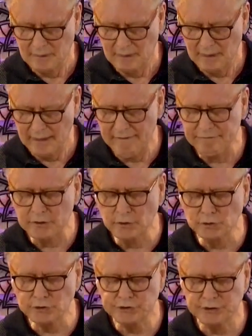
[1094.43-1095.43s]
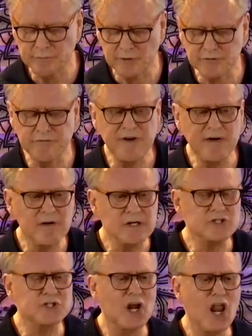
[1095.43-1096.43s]
Evolution was very
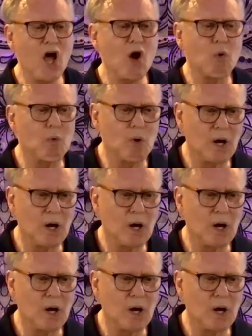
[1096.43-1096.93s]
slow